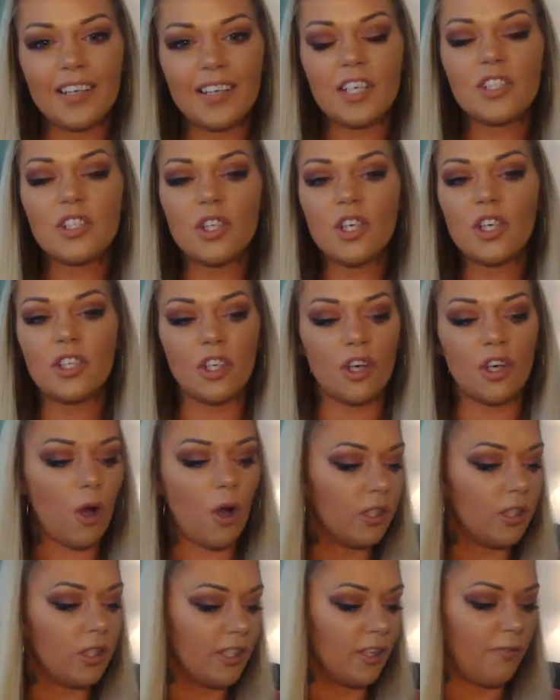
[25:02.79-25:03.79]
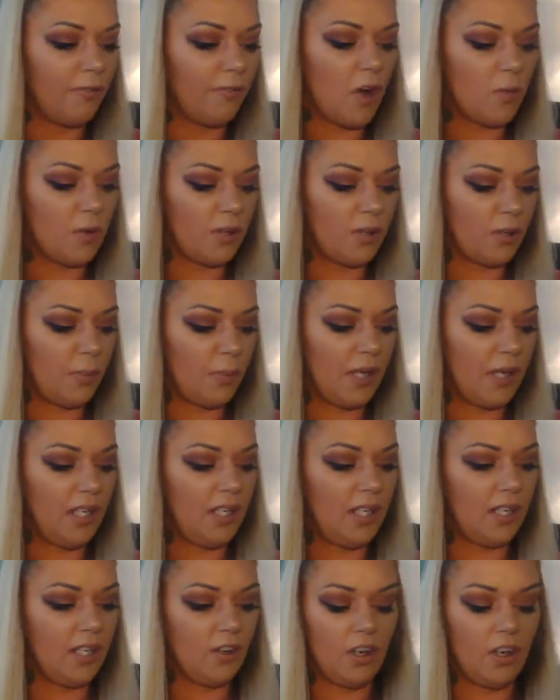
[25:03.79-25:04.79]
because look, you're holding your phone with your
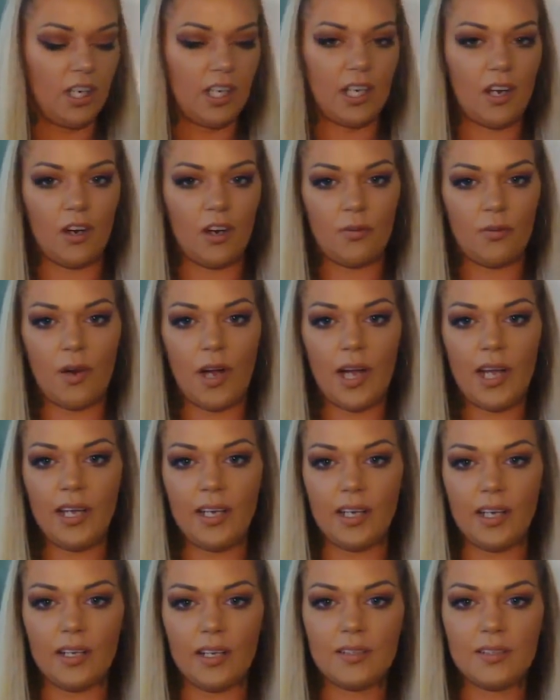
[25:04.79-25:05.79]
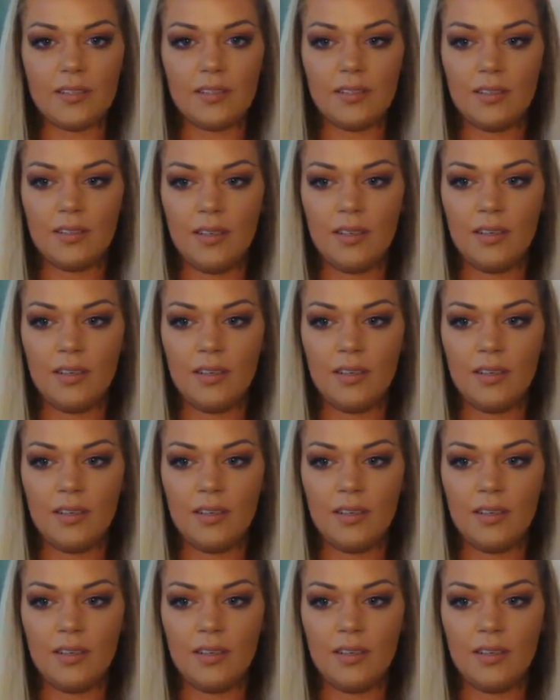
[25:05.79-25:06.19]
pinky. You're gonna get arthritis.